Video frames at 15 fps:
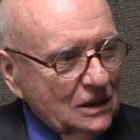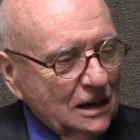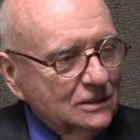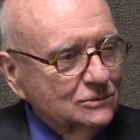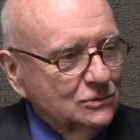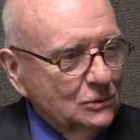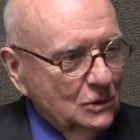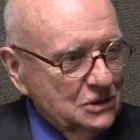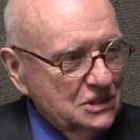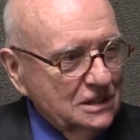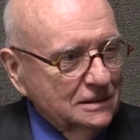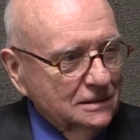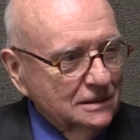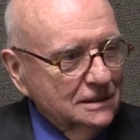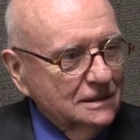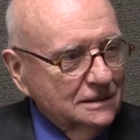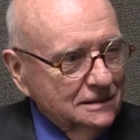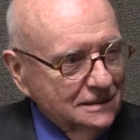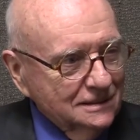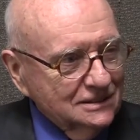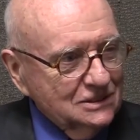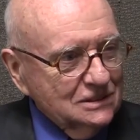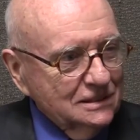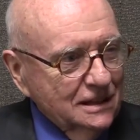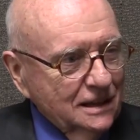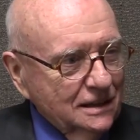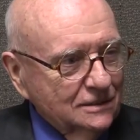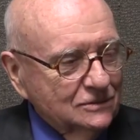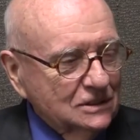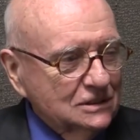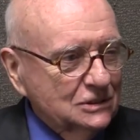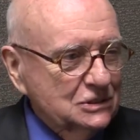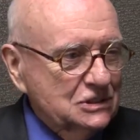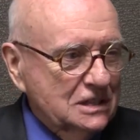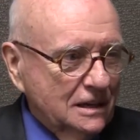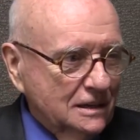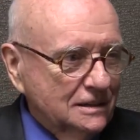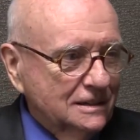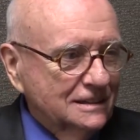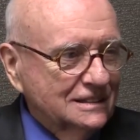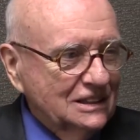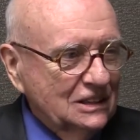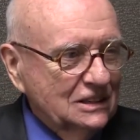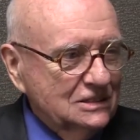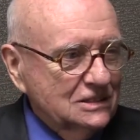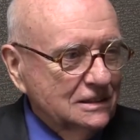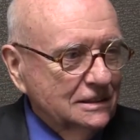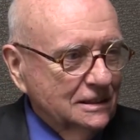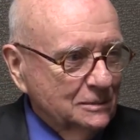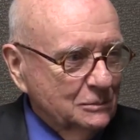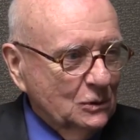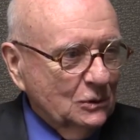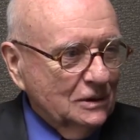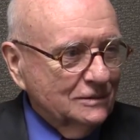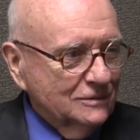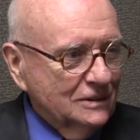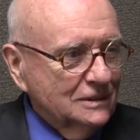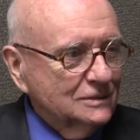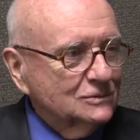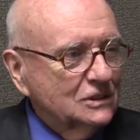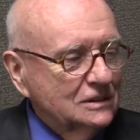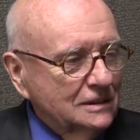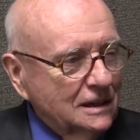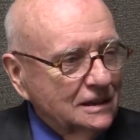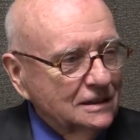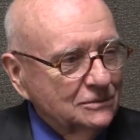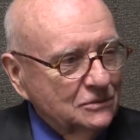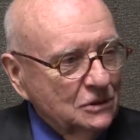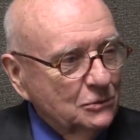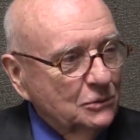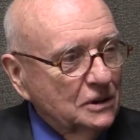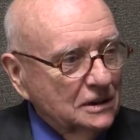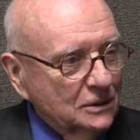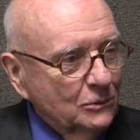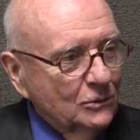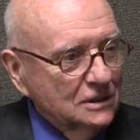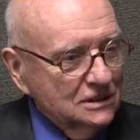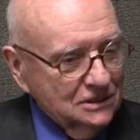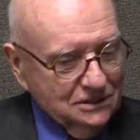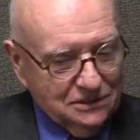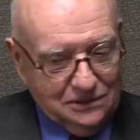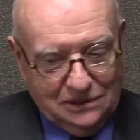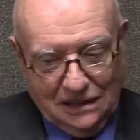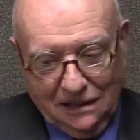unfortunately, it's a lack of understanding that it's a lot more involved than that if you really want to